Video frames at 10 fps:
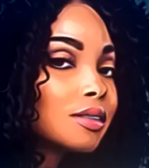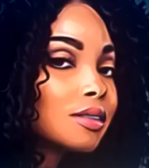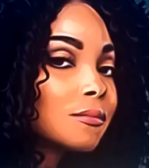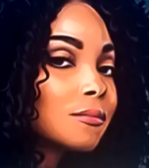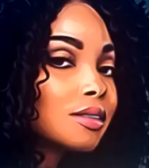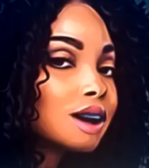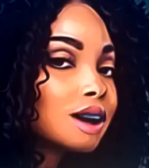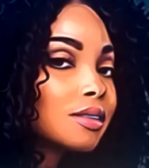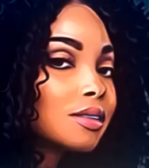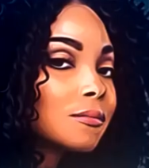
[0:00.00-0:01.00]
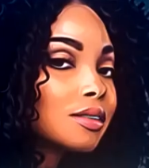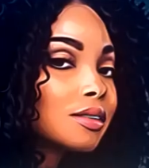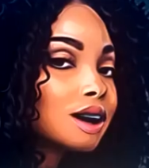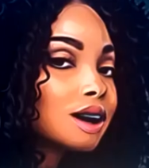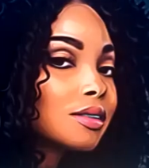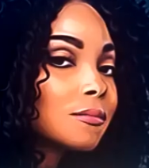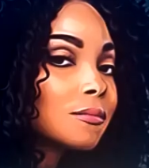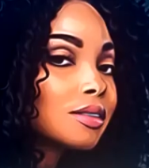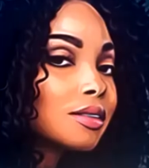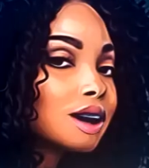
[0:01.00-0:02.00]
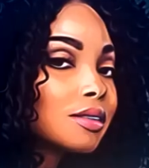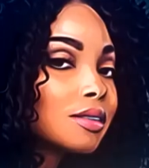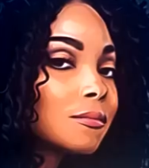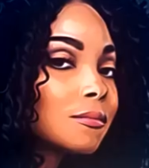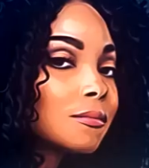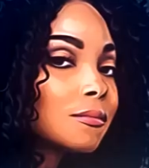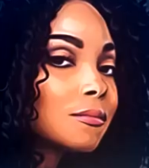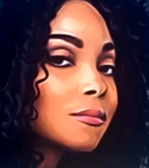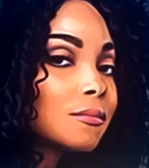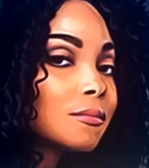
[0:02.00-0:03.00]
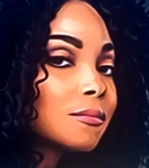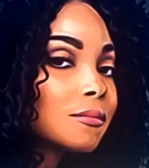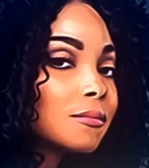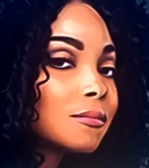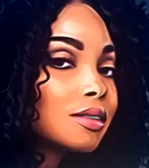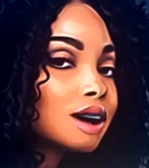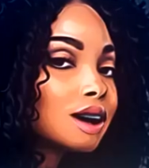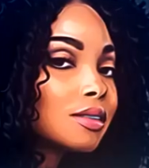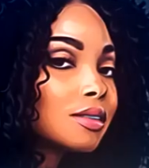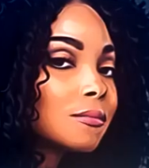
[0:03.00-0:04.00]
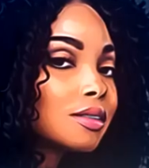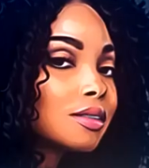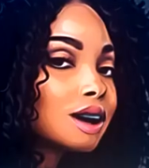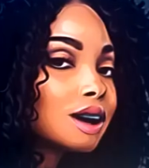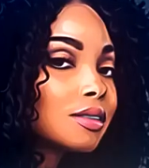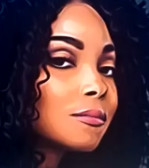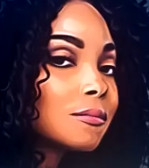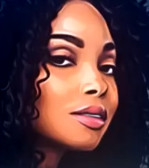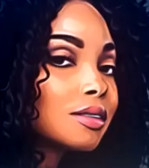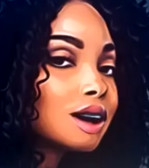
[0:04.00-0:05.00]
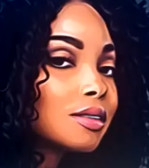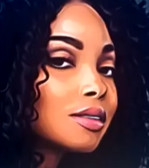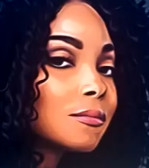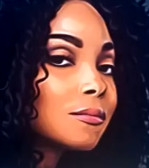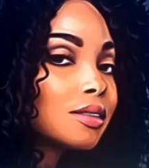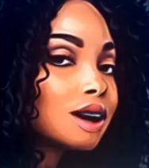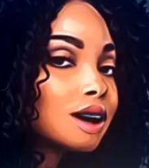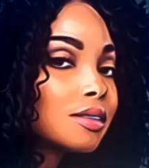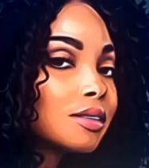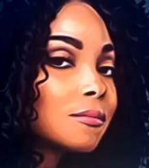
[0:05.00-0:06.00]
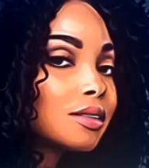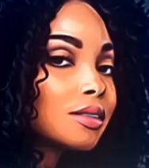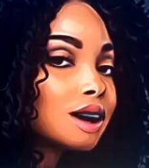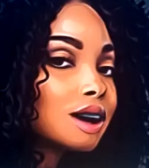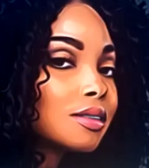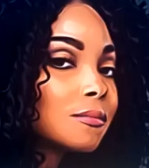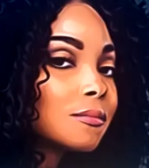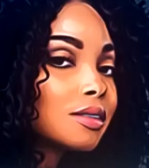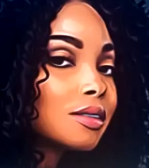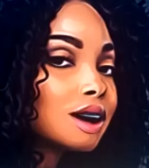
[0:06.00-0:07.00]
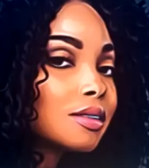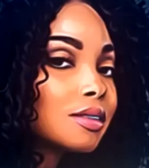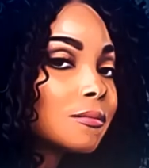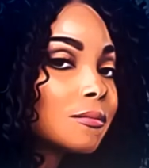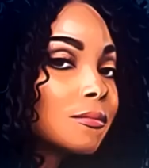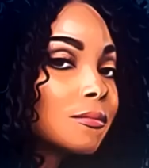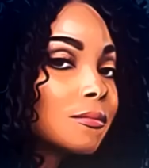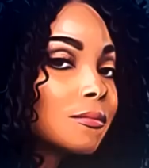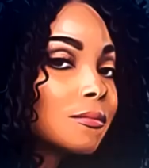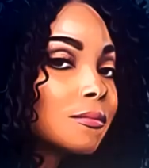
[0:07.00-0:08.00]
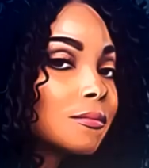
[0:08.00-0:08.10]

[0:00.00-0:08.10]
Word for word: And I can agree to that. I mean, if we look back on Drew's time on the show, as soon as she was introduced, Kenya was like, Cynthia, where you get this stray from?